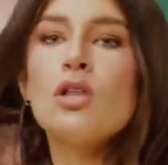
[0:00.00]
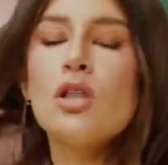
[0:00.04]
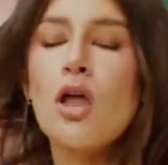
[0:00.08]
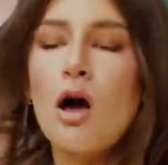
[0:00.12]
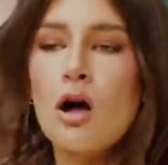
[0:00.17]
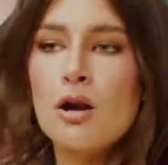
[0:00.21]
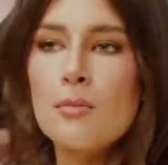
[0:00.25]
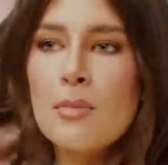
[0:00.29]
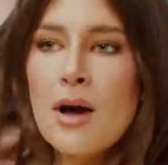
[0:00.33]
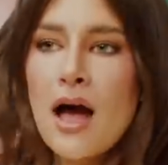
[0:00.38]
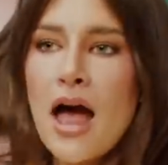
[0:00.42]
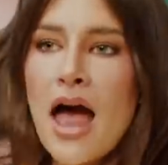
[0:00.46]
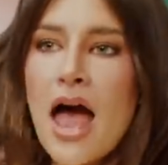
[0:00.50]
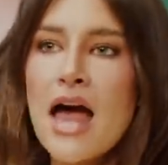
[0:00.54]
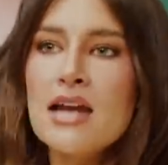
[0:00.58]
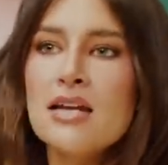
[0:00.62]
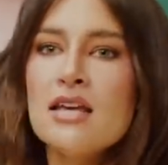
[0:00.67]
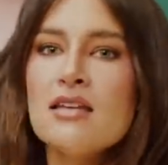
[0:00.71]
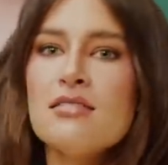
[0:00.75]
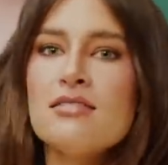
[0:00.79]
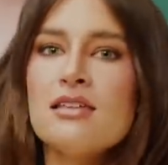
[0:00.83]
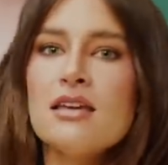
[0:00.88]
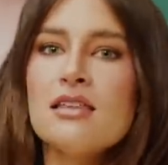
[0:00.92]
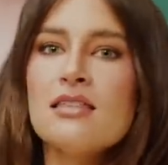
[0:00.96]
a lot about
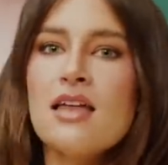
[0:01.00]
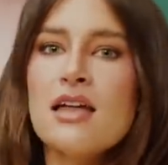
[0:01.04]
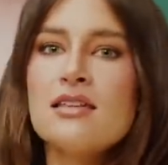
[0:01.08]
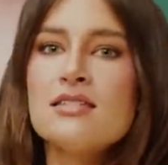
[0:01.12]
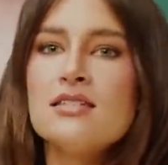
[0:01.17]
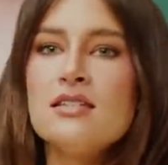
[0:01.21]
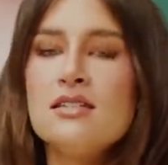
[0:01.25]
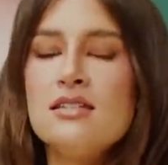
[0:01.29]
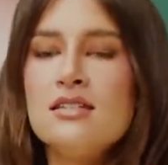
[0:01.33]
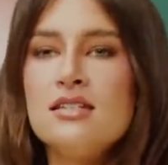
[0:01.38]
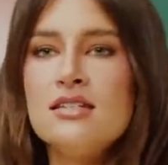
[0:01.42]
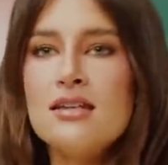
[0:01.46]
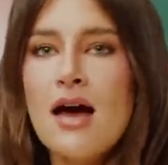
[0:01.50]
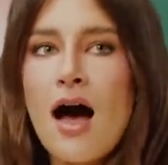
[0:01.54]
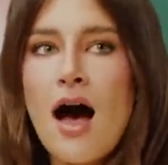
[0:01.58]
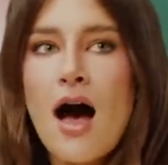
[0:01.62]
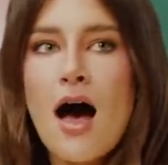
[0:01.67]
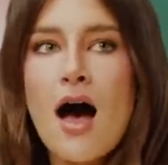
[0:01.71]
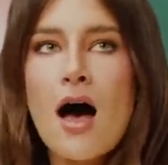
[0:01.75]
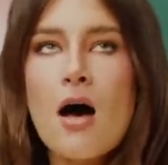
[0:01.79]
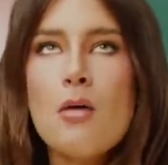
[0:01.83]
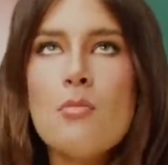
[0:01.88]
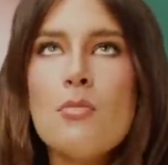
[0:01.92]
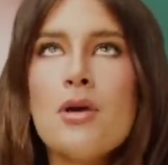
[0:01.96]
anything that's
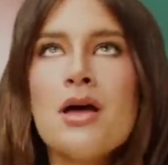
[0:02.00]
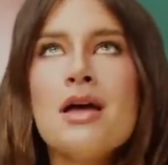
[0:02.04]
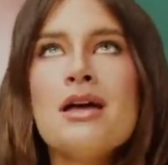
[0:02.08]
dumb,